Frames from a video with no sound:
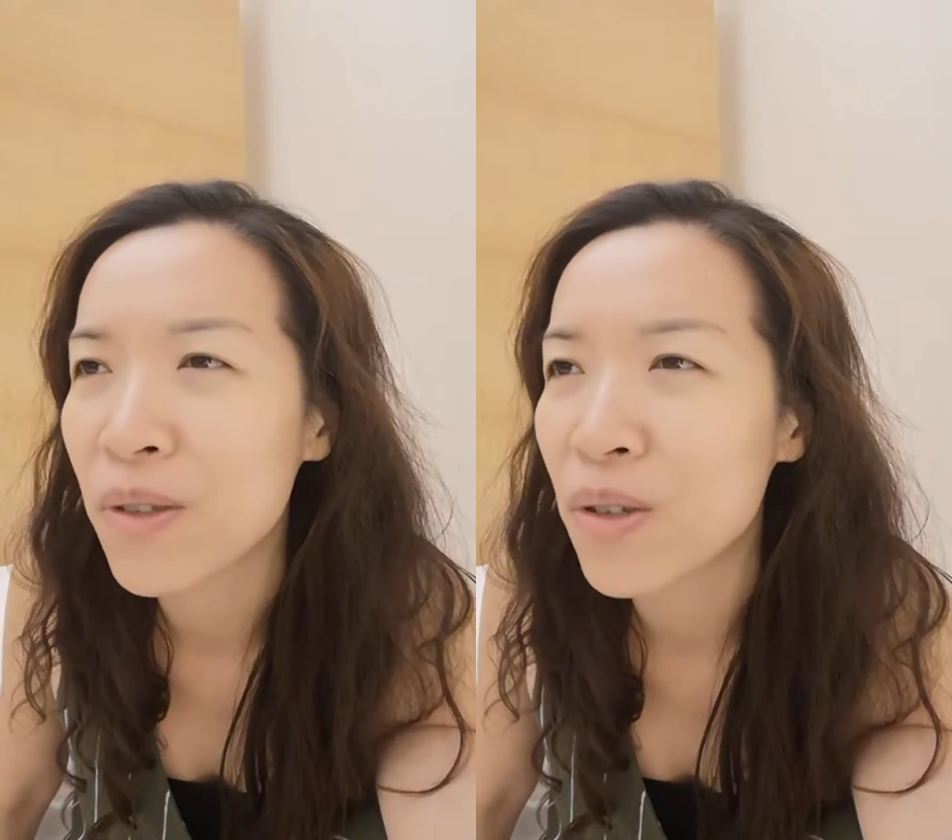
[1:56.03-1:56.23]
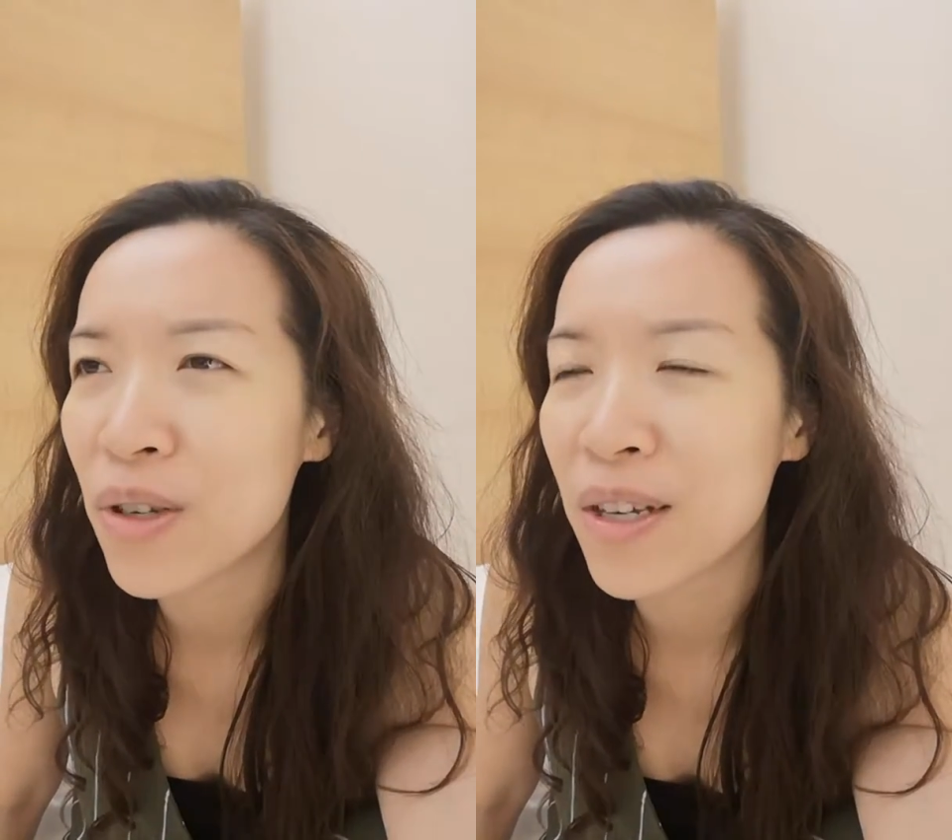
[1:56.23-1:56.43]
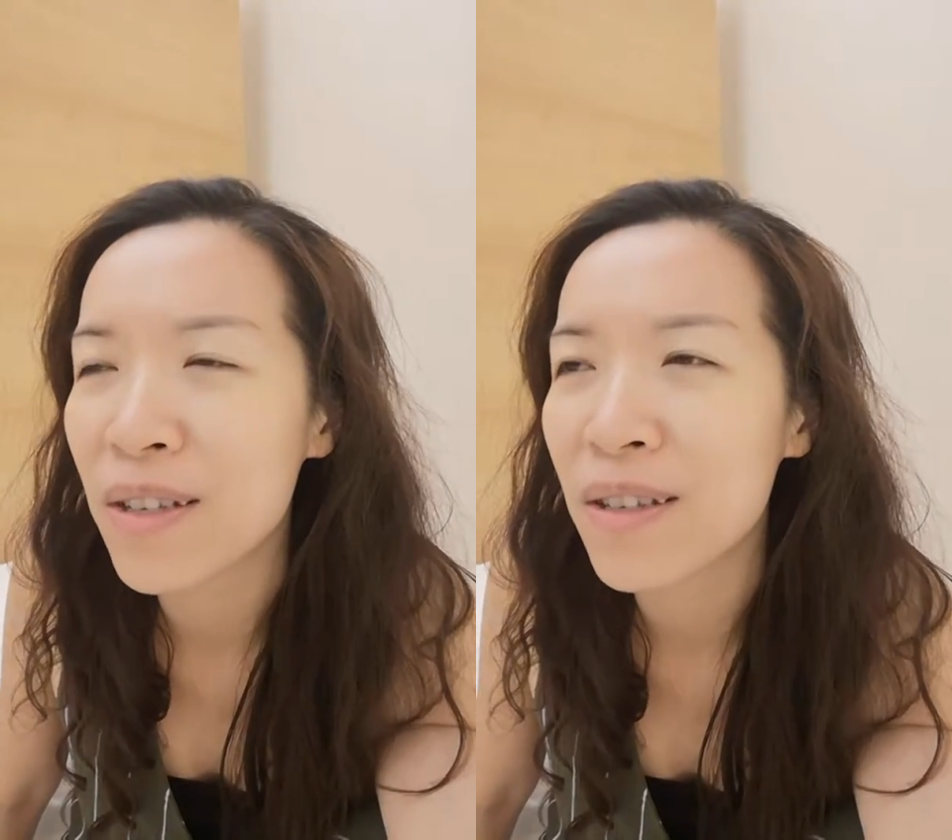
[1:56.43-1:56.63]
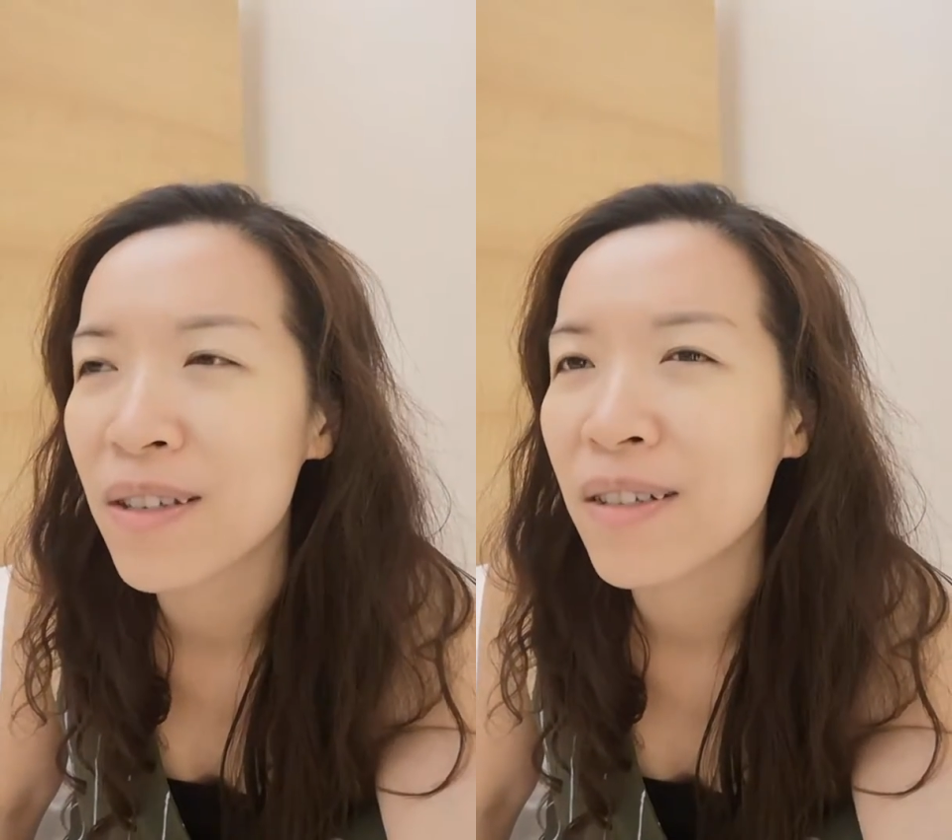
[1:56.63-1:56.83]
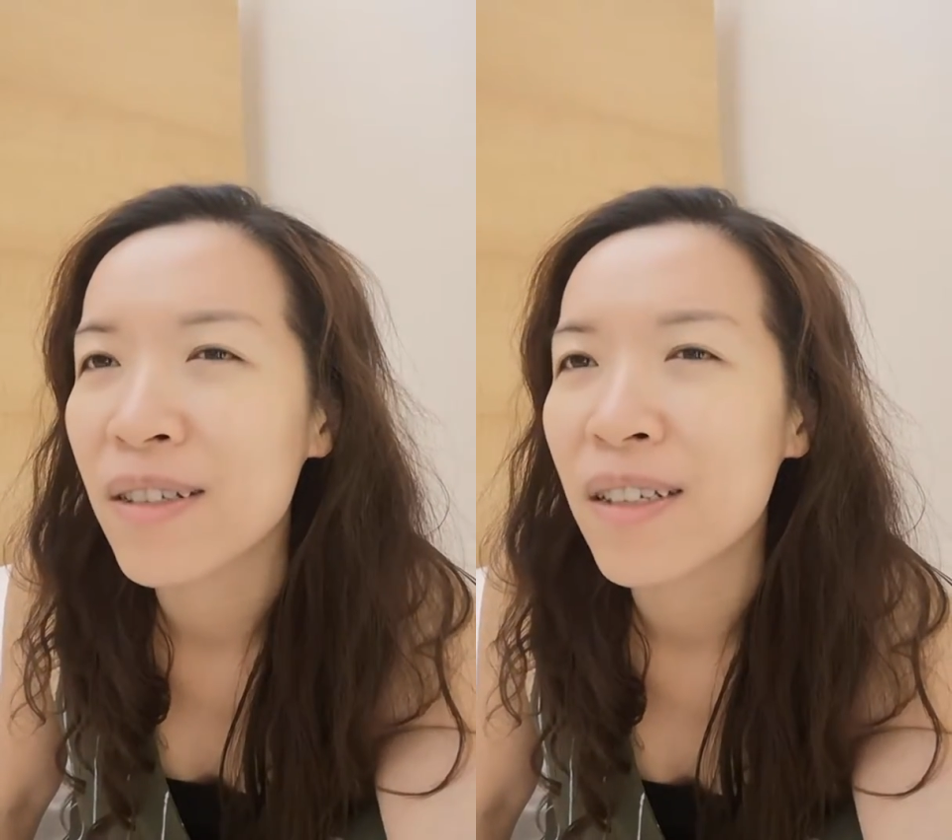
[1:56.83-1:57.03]
just
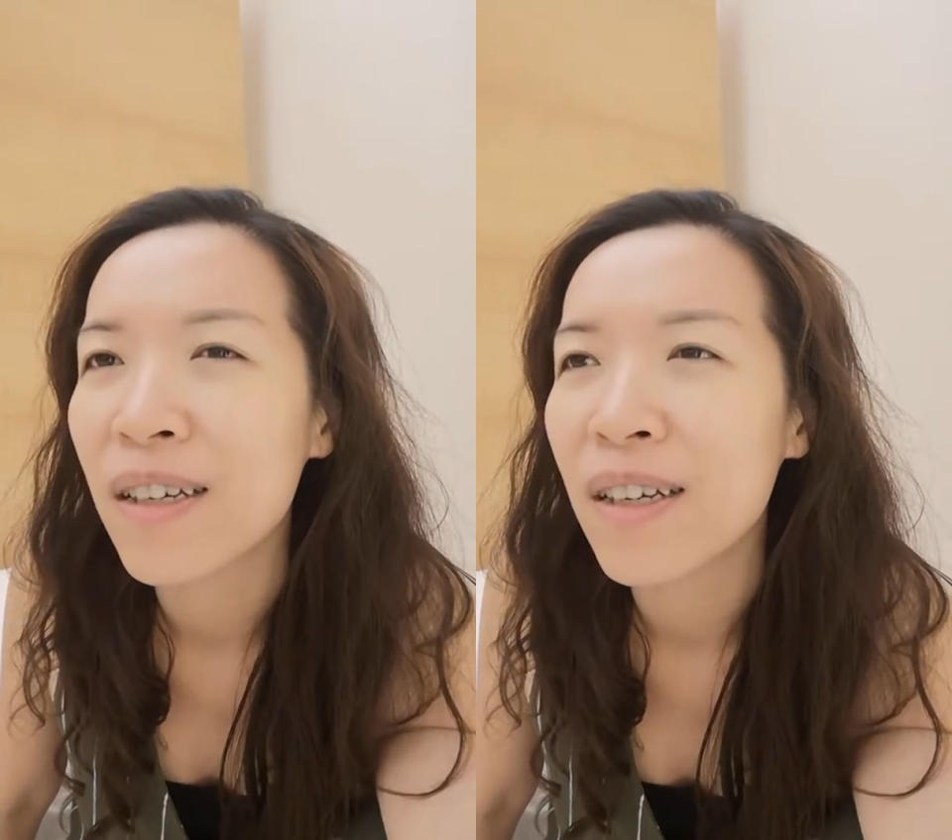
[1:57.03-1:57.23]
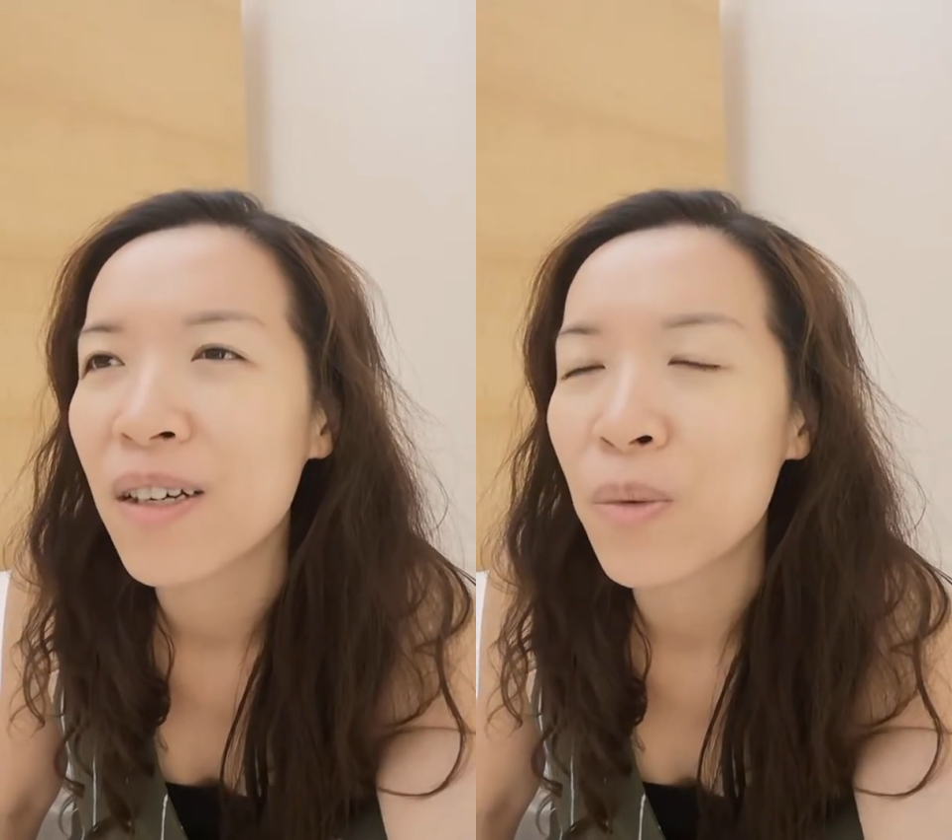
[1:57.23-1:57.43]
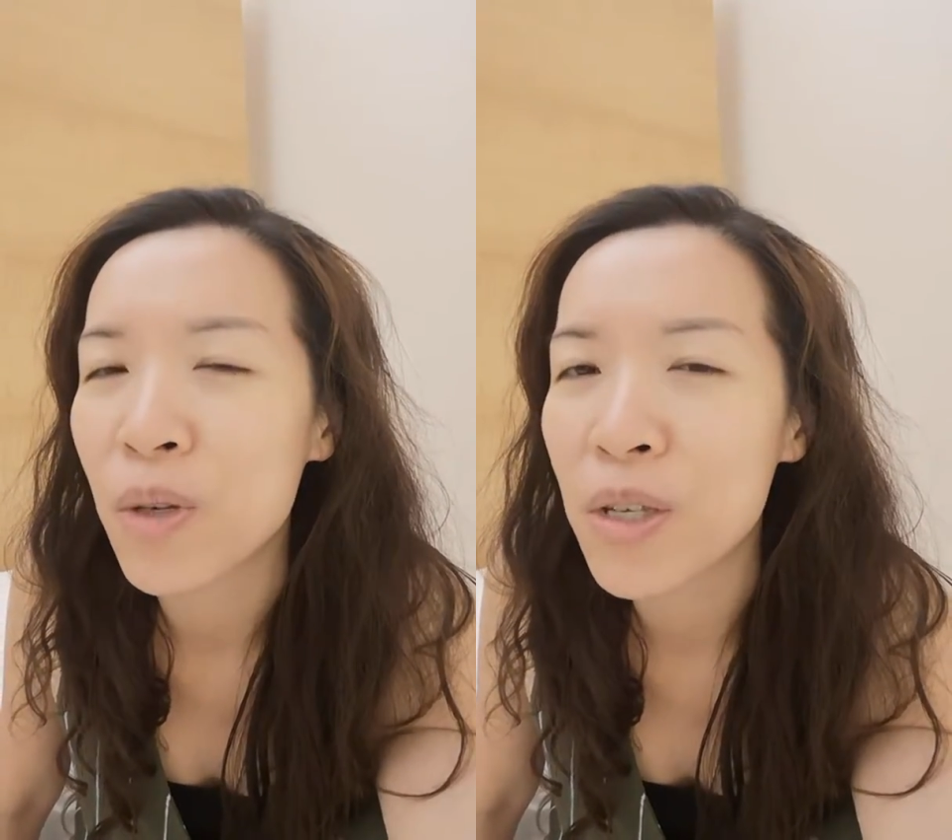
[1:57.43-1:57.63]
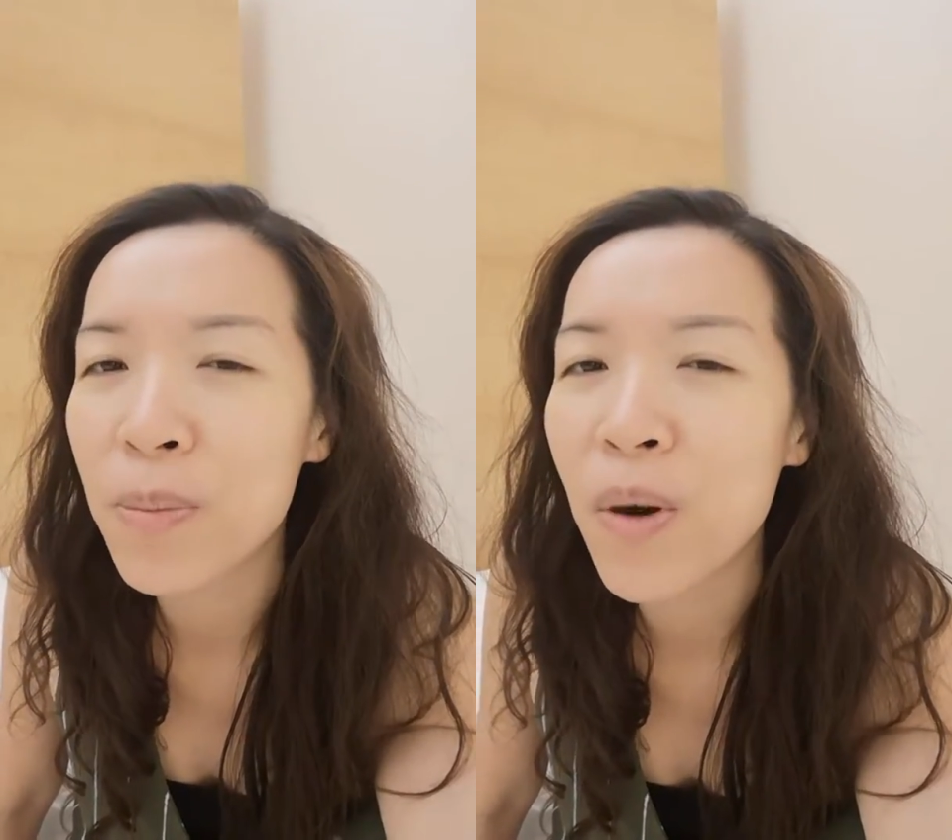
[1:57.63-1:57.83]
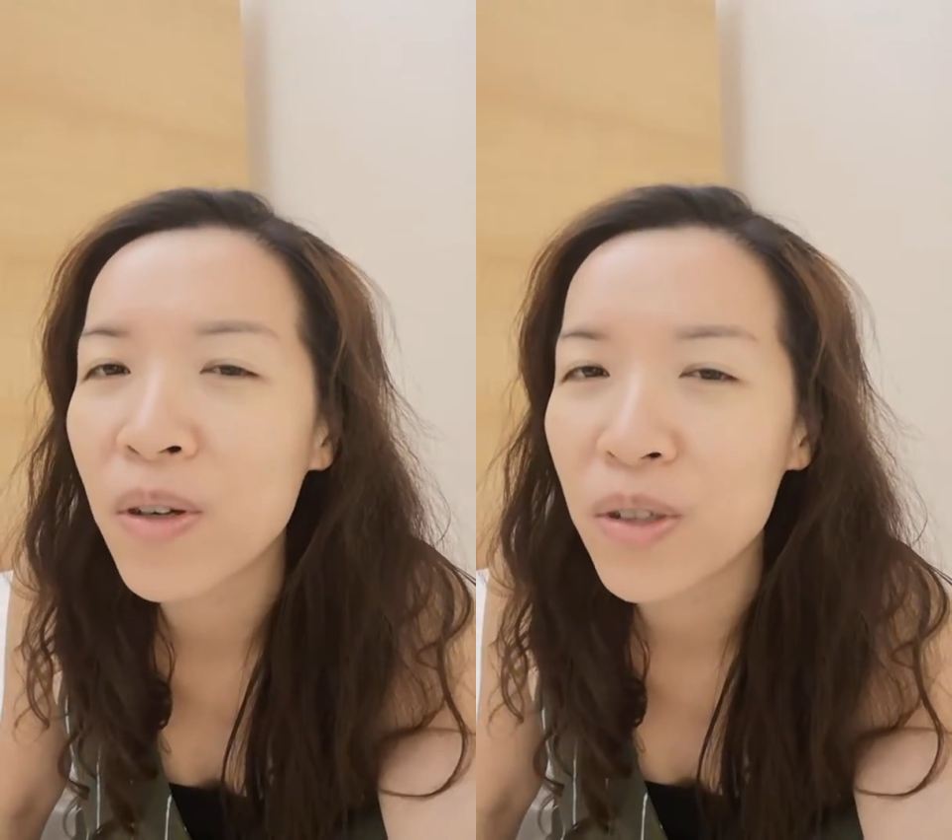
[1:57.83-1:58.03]

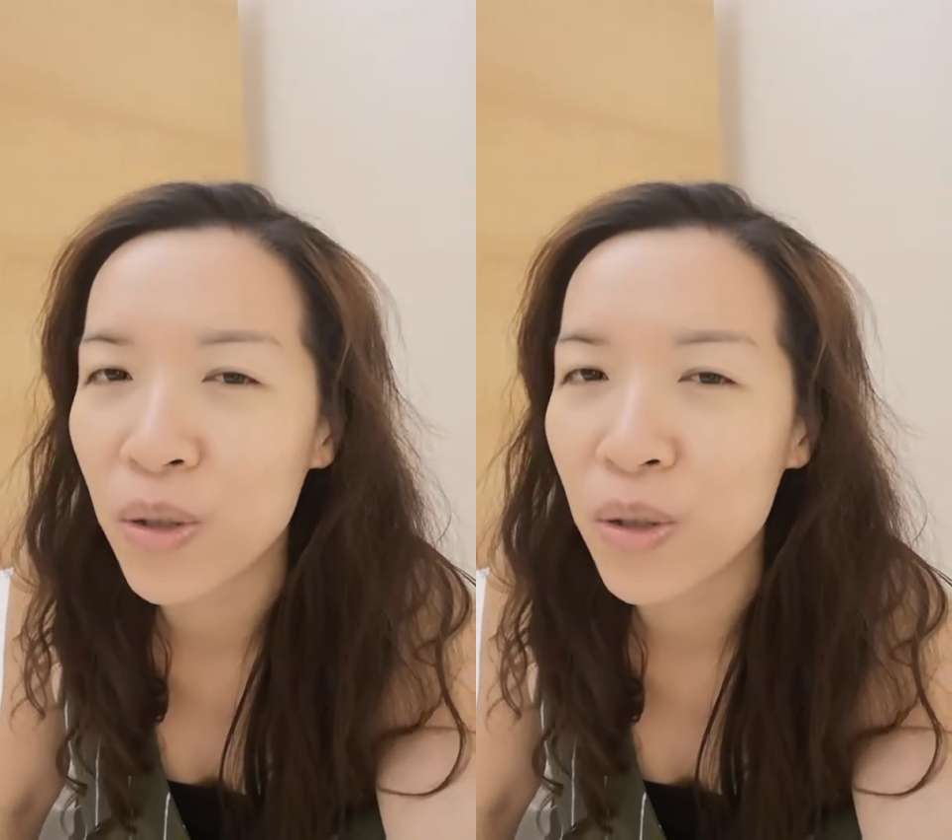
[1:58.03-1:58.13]
respond